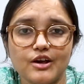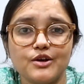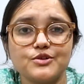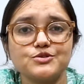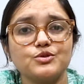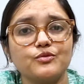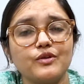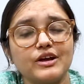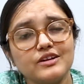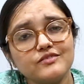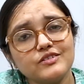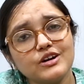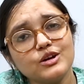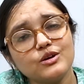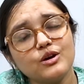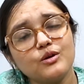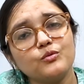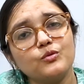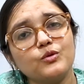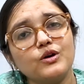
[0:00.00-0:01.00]
So whenever
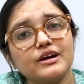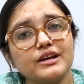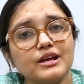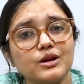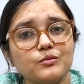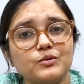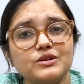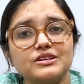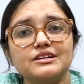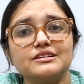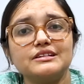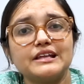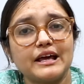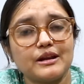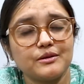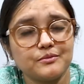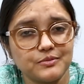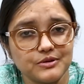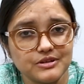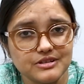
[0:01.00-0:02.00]
you're working with the
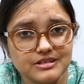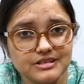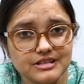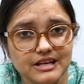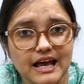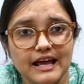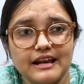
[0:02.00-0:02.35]
therapist